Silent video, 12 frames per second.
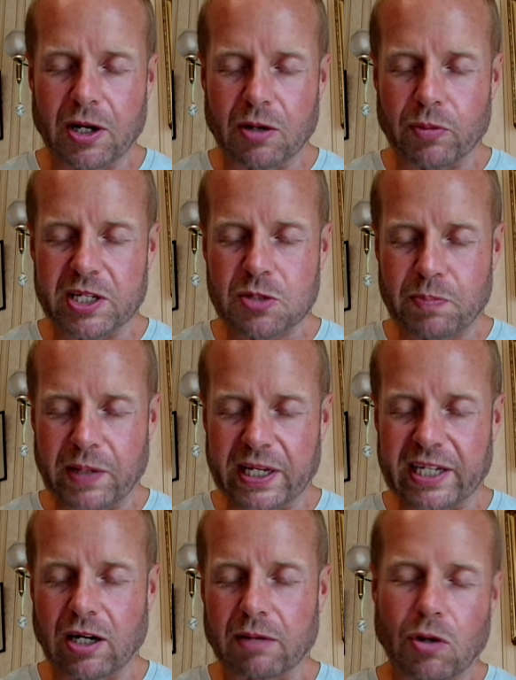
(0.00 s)
and we
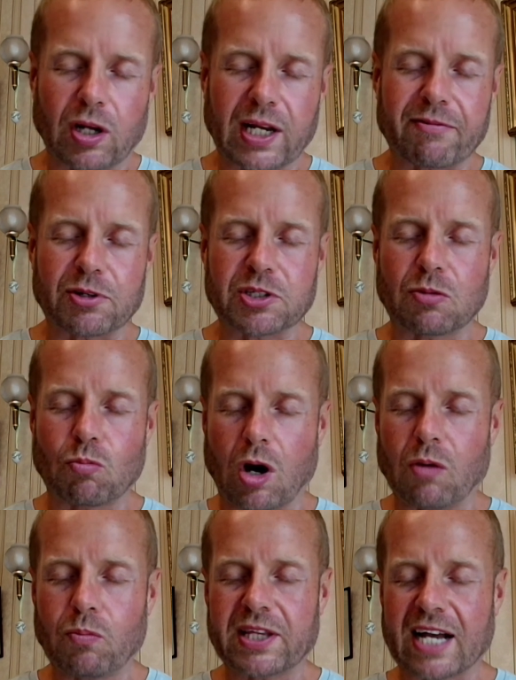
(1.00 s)
speak on more levels than
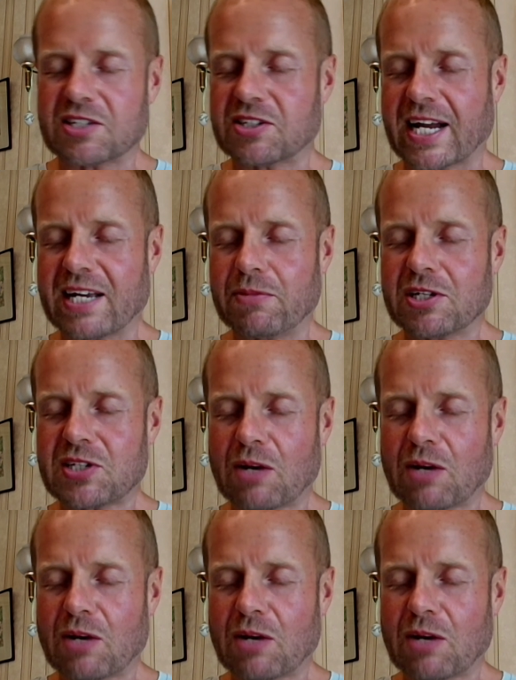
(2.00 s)
one with that statement,